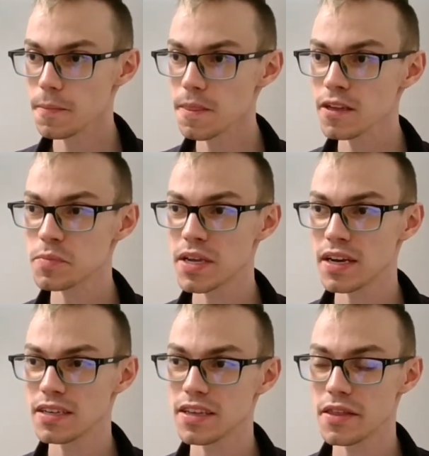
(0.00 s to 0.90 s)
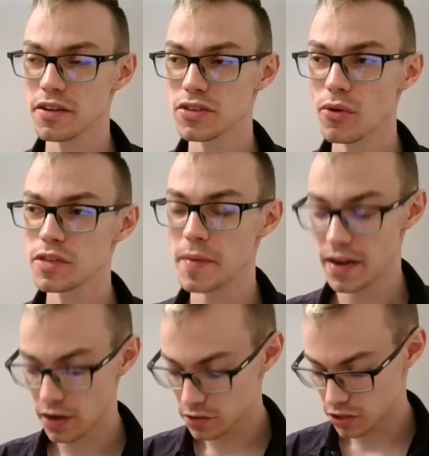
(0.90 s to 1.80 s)
It's because there's always been a
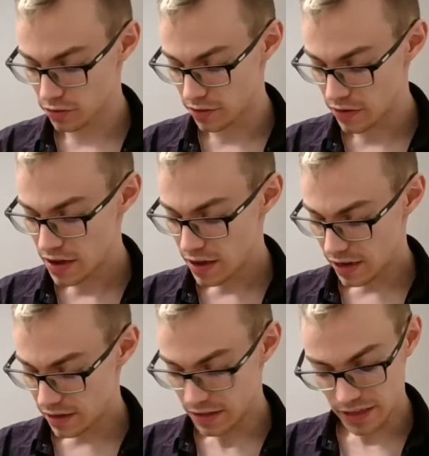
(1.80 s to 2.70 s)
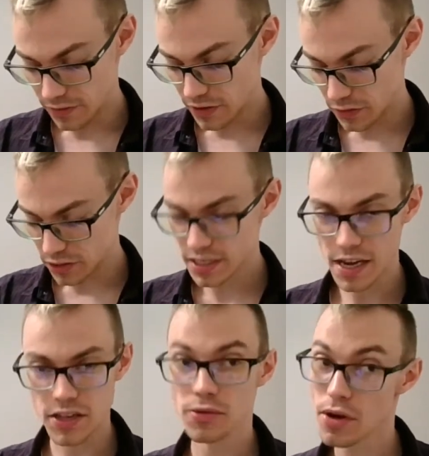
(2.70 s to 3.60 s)
culture of, even if you're
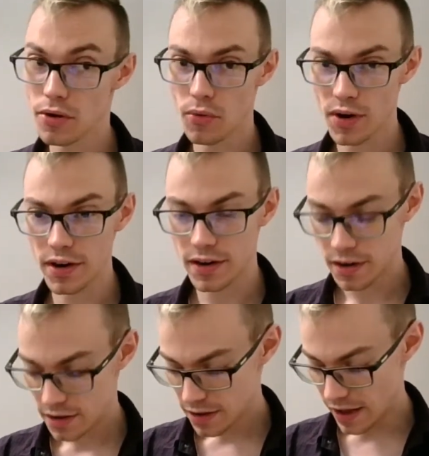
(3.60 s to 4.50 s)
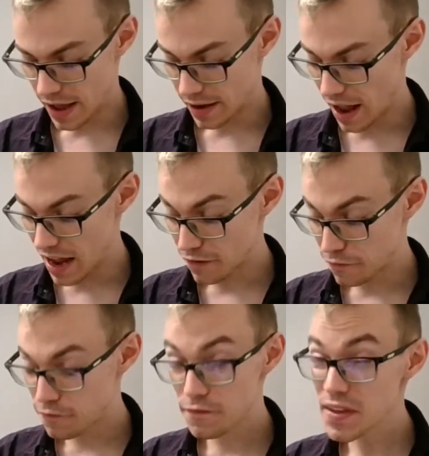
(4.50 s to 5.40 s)
sick, you go to work. And I
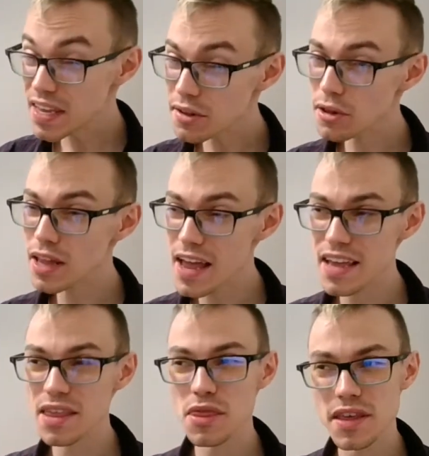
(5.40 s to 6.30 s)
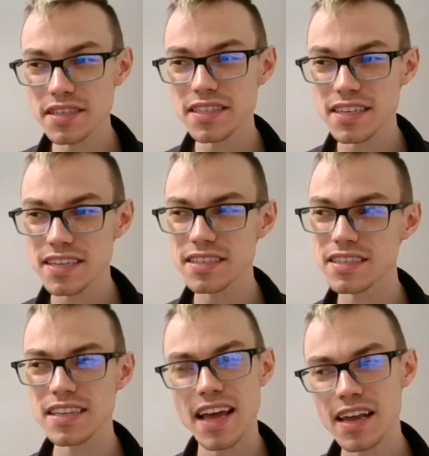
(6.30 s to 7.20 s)
feel like this is
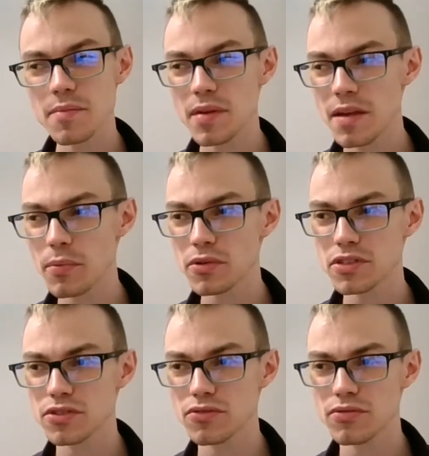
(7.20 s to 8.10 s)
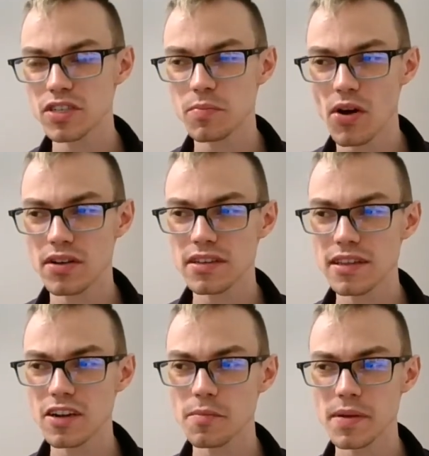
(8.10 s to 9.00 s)
getting people to respond a
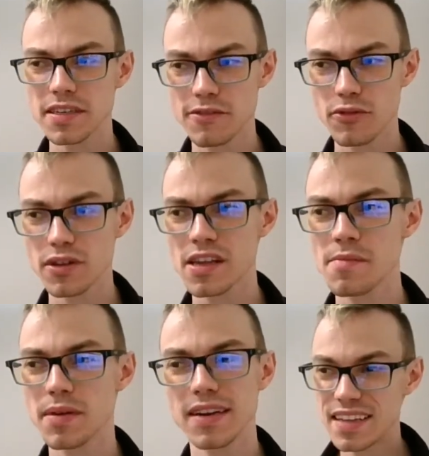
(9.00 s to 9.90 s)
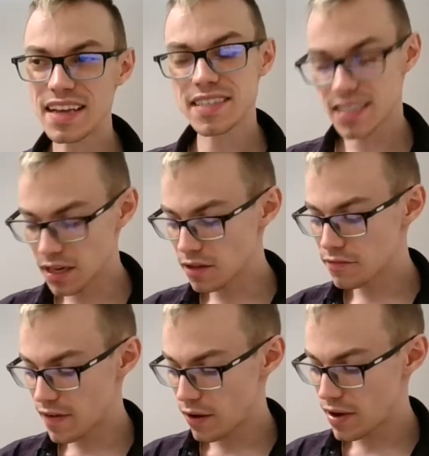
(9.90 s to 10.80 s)
little bit differently, but it's still a
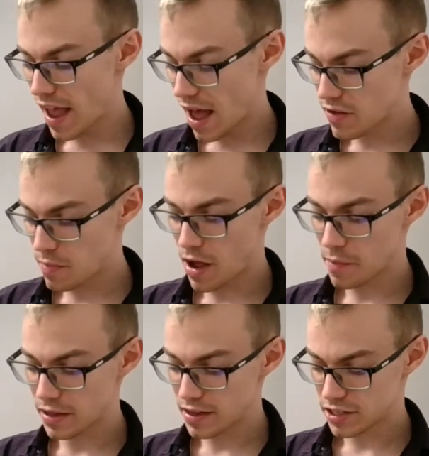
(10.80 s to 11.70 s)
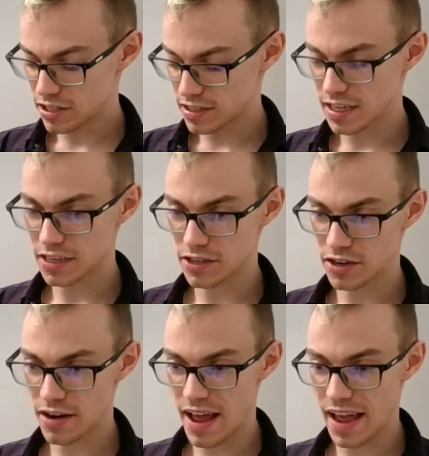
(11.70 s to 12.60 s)
very heavy population
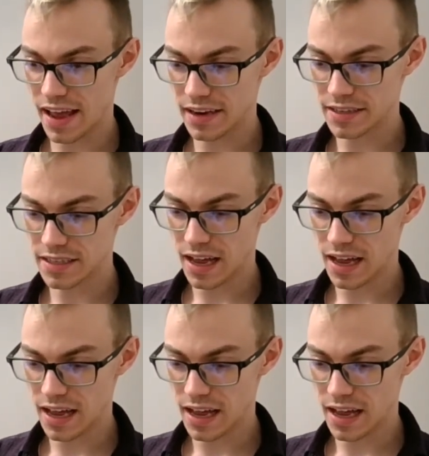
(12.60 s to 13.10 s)
center, and